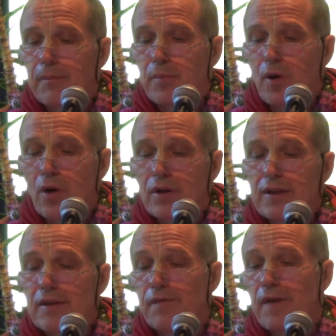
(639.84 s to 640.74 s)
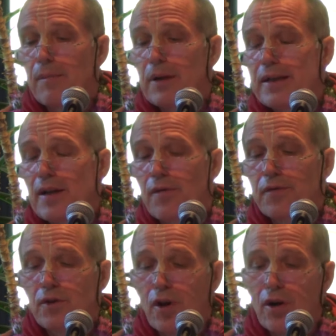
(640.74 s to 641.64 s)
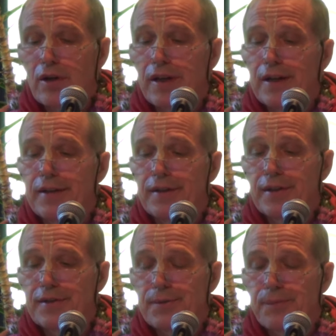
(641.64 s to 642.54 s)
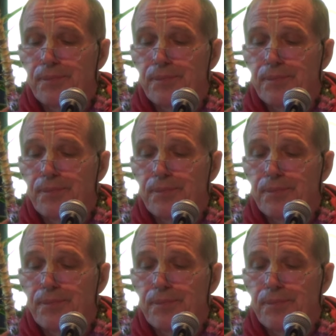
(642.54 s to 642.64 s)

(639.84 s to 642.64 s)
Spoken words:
born in the family of dog eaters.